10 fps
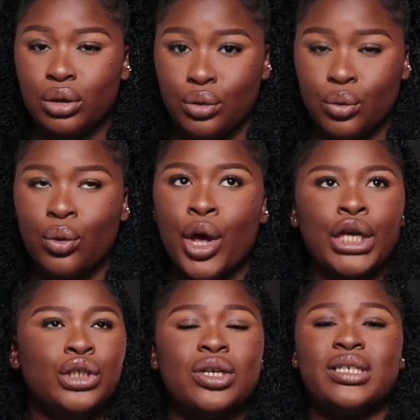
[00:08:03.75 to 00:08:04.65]
you know,
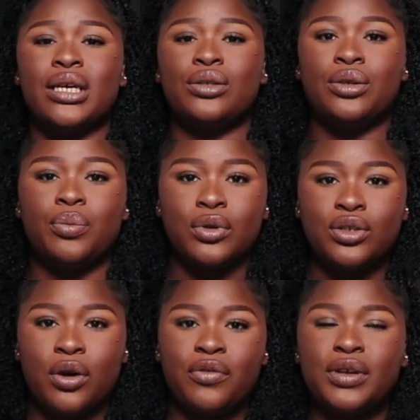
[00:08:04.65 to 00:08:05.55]
just take it to the
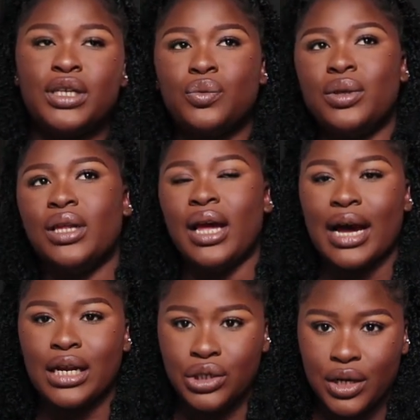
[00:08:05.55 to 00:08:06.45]
post office with the
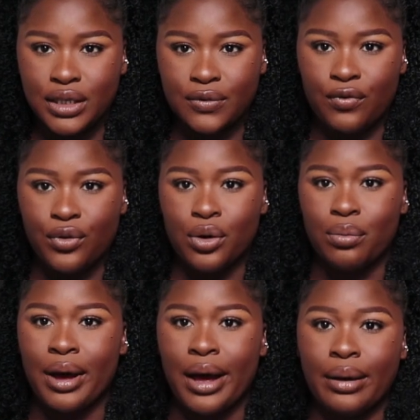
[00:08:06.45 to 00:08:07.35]
address, phone
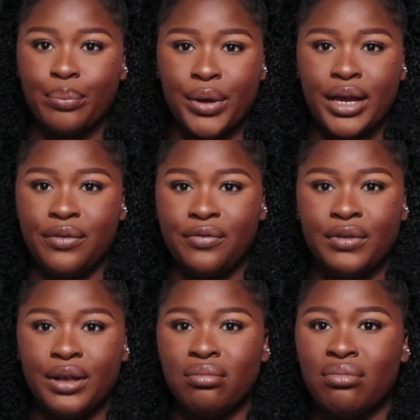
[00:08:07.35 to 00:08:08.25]
number, pay the
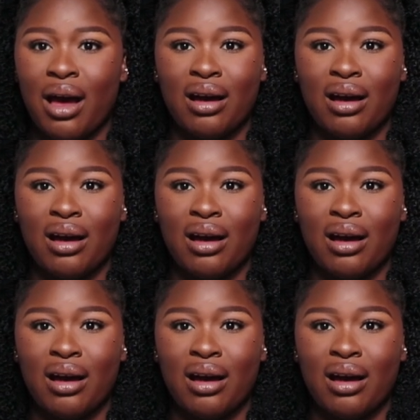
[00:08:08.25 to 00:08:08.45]
fee,